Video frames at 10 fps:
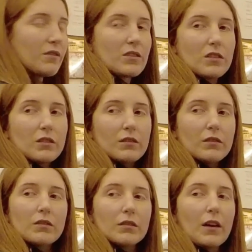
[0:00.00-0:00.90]

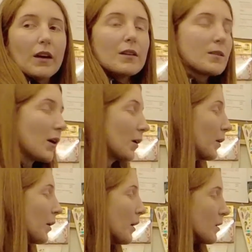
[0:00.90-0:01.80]
Okay, so
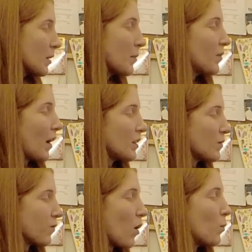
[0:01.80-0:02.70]
some of that
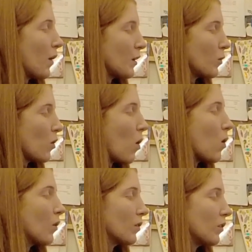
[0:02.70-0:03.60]
is from where you're
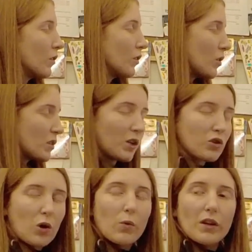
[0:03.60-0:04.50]
not using your
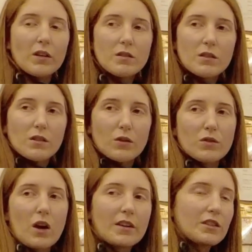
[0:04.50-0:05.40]
shoulders. You're
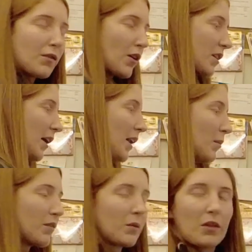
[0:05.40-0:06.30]
starting to rotate a
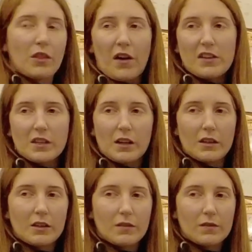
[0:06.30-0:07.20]
little bit more thoracic.
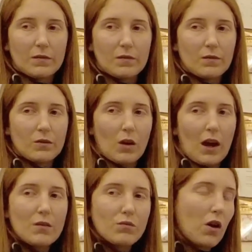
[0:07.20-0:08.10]

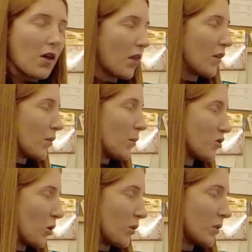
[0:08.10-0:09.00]
Okay, rather than with
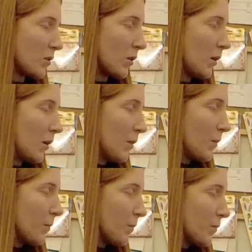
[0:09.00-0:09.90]
your shoulders.
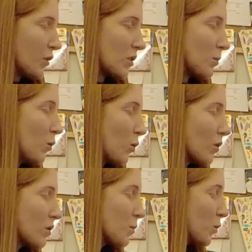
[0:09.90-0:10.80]

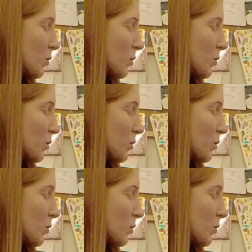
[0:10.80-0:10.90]
Small